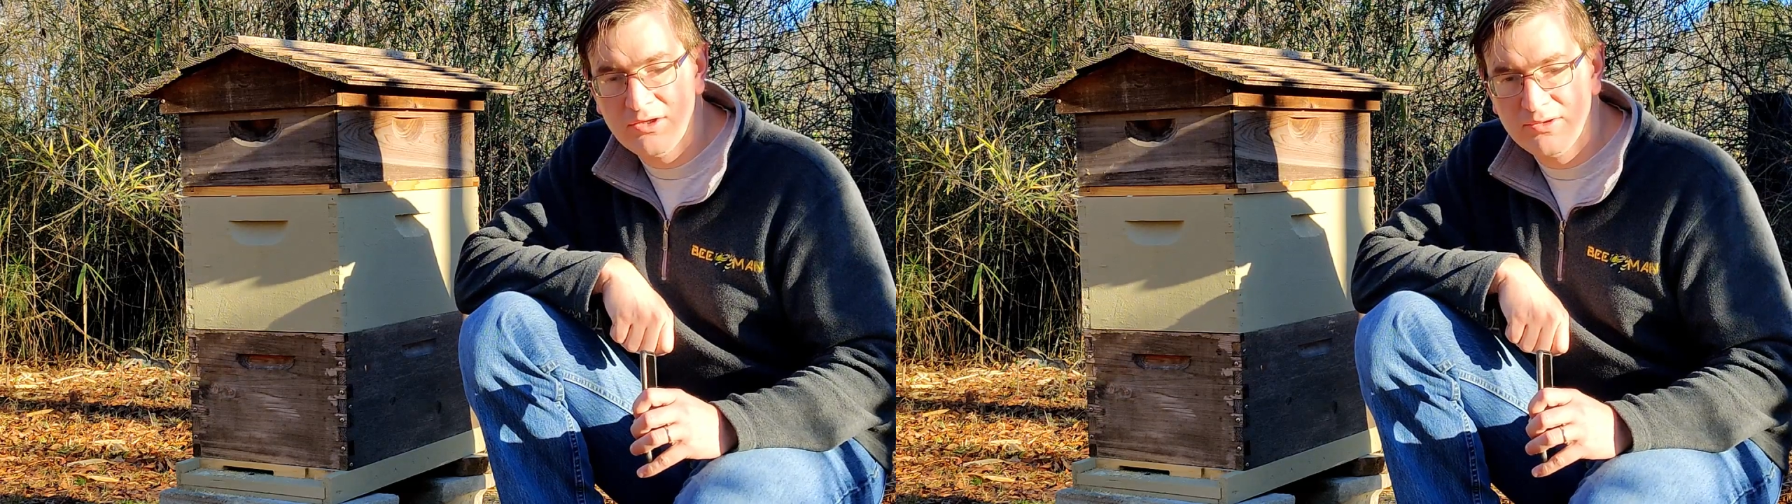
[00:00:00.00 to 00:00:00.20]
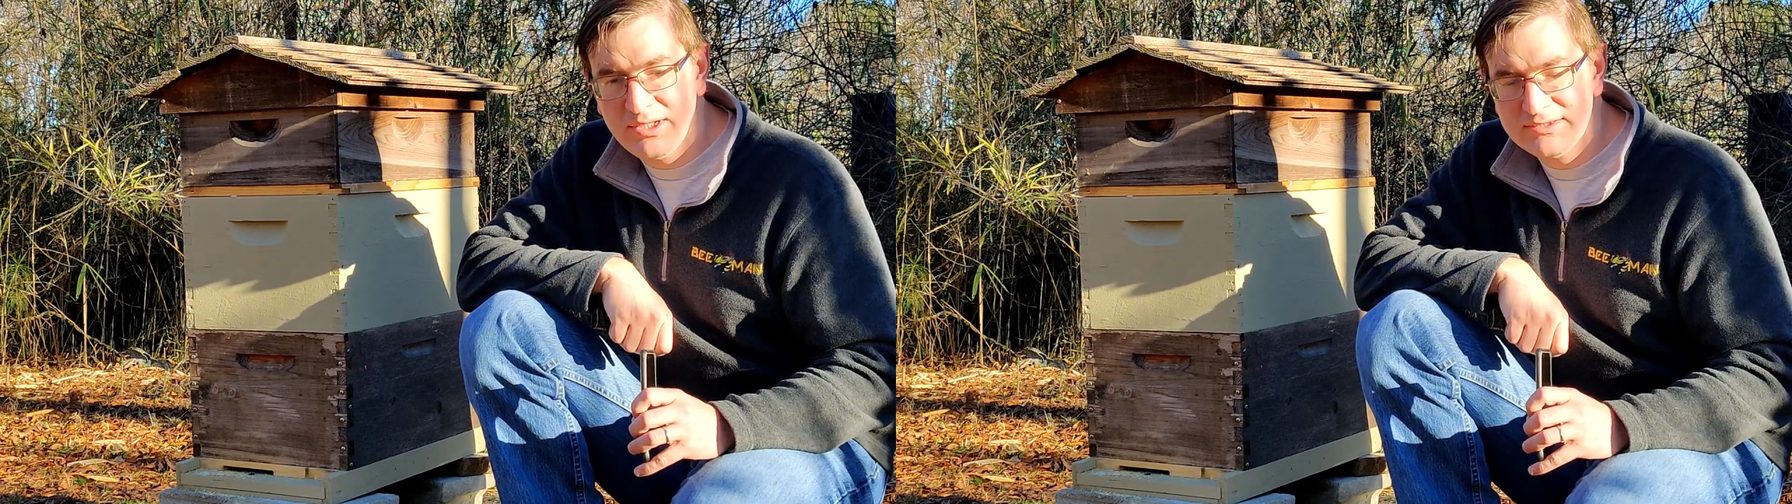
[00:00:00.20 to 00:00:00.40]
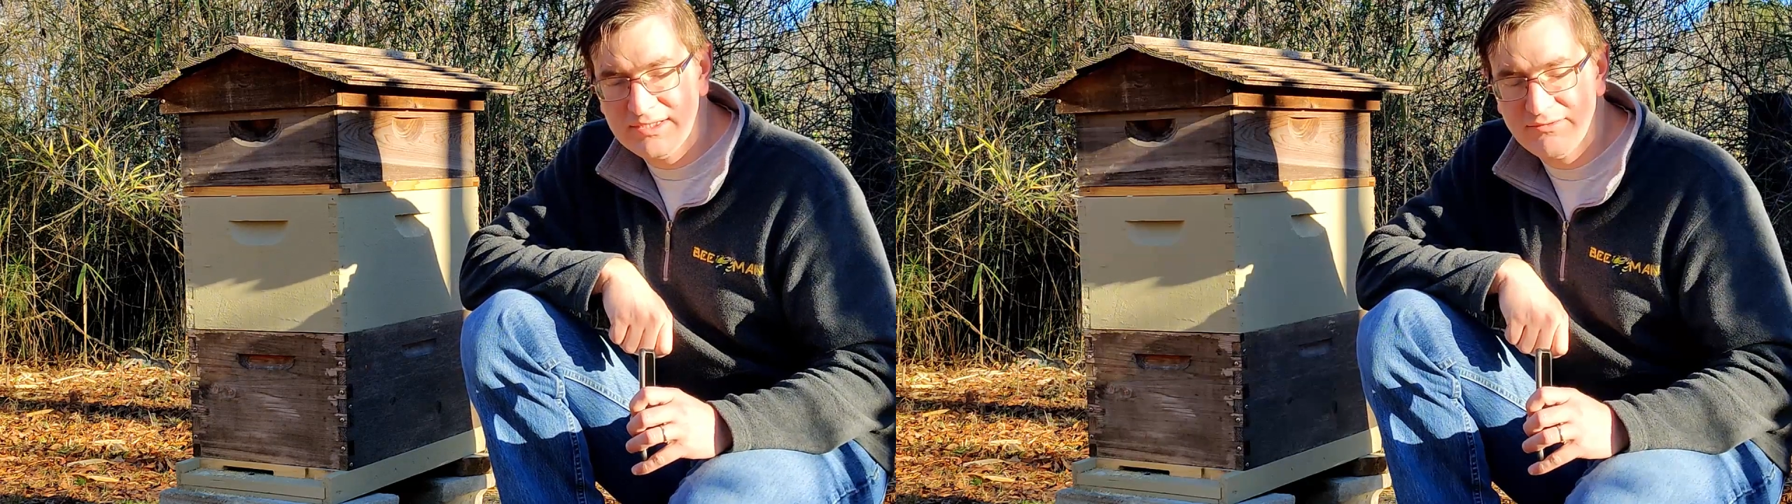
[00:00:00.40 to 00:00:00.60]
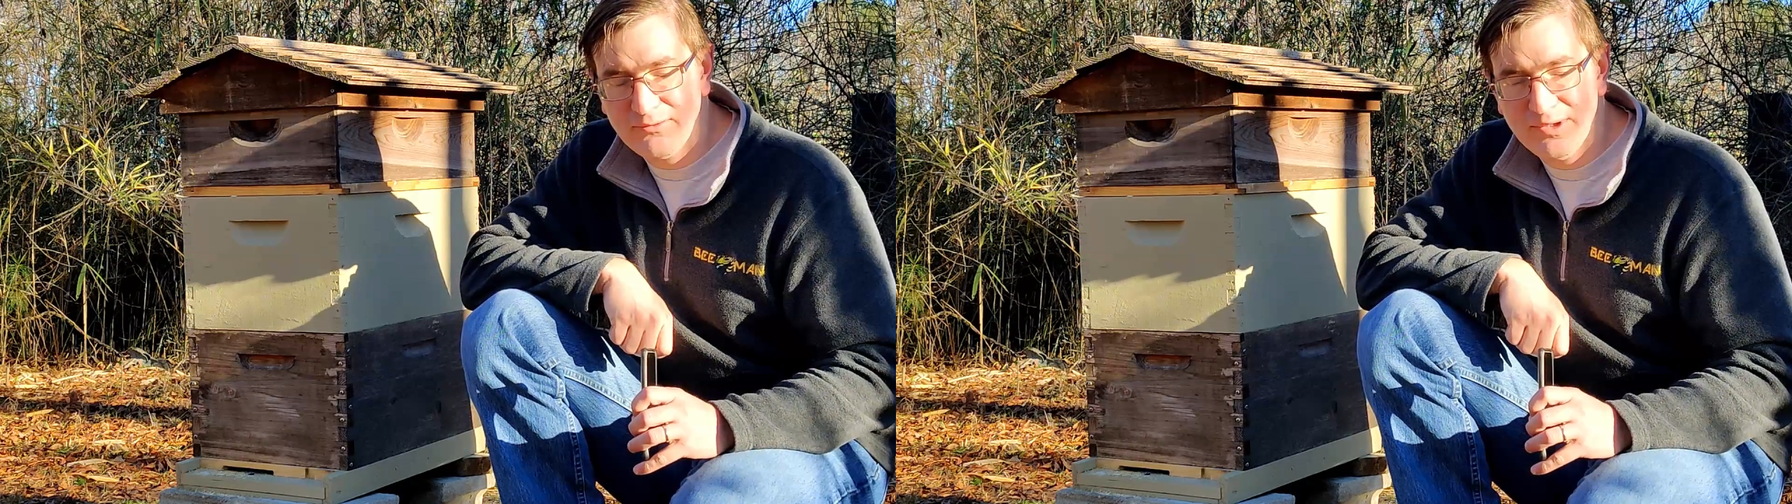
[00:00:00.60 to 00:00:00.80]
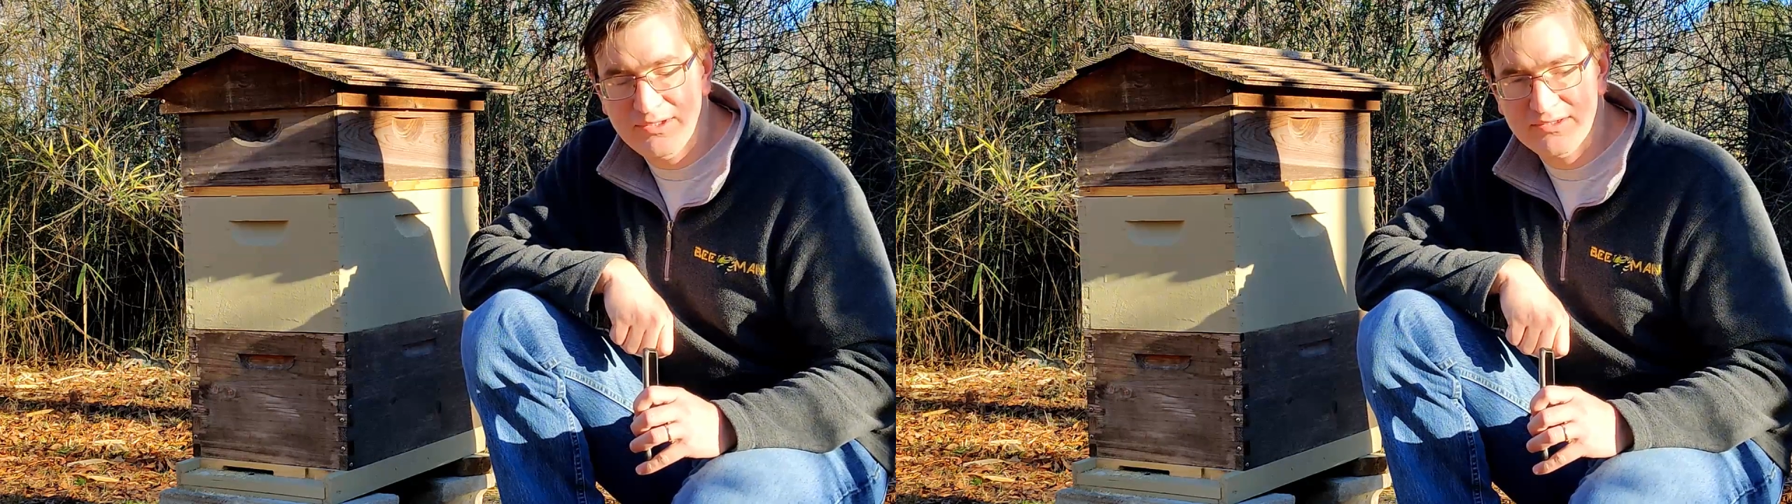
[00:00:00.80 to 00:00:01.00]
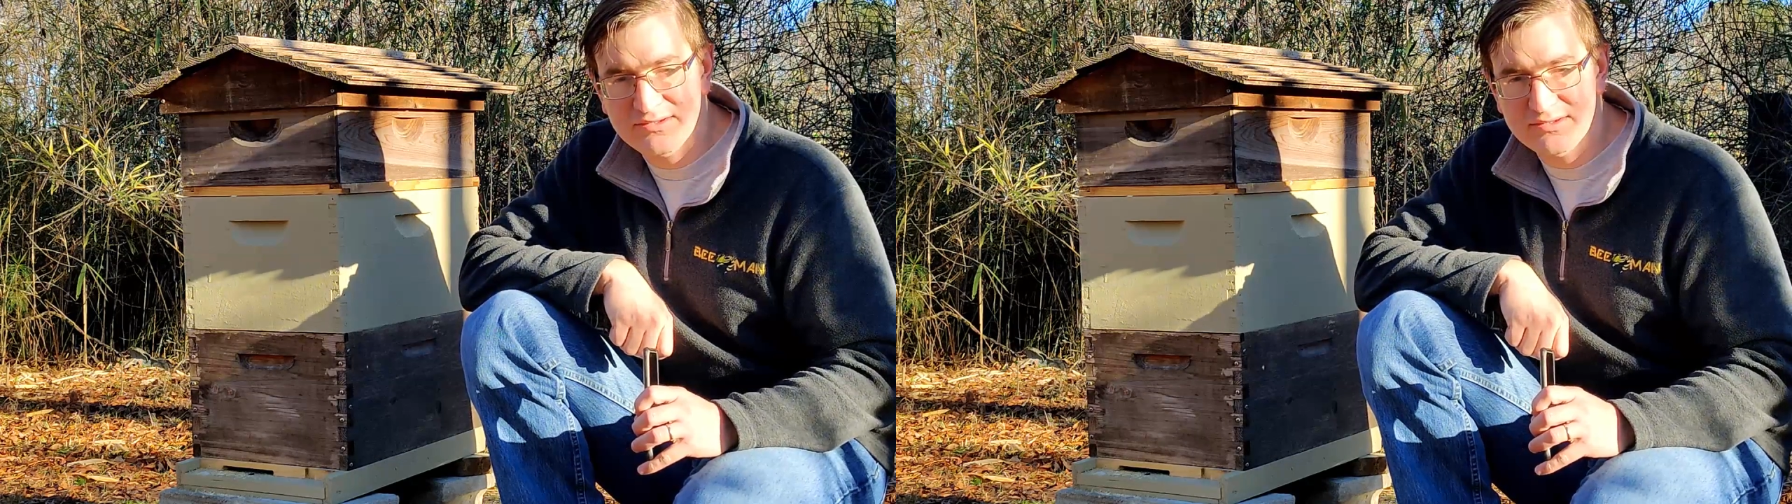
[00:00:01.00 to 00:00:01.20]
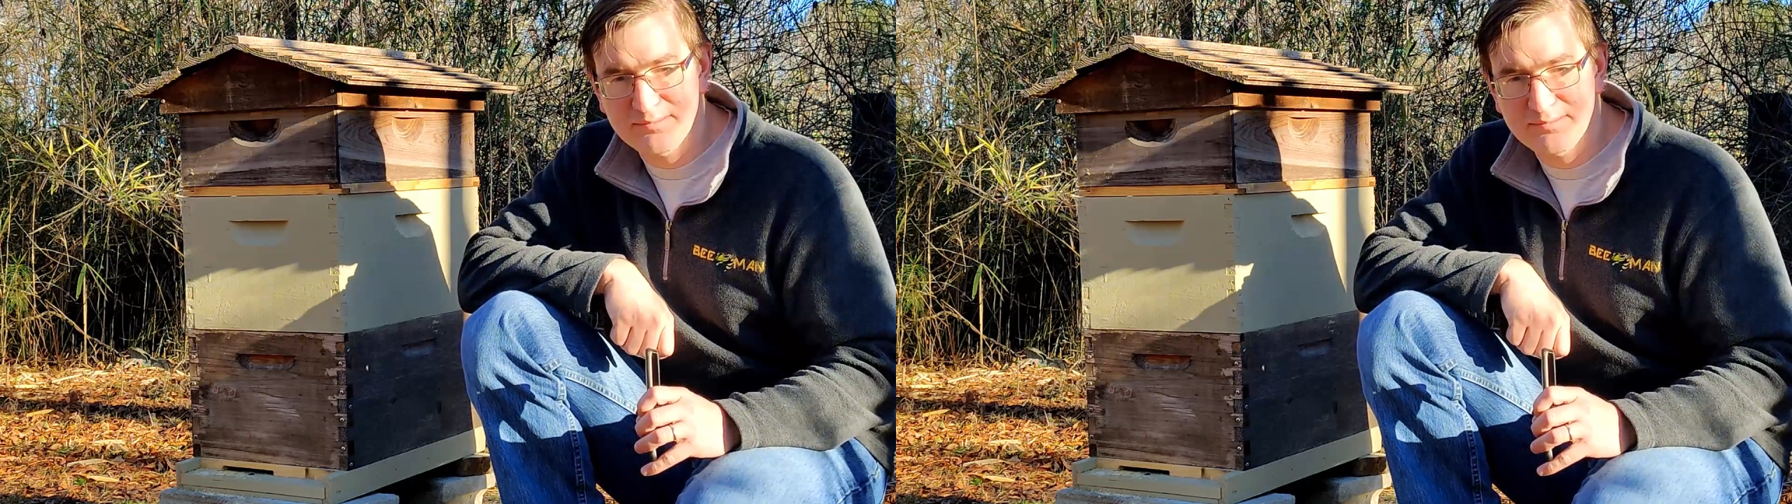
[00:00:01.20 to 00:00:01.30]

Greetings everyone, this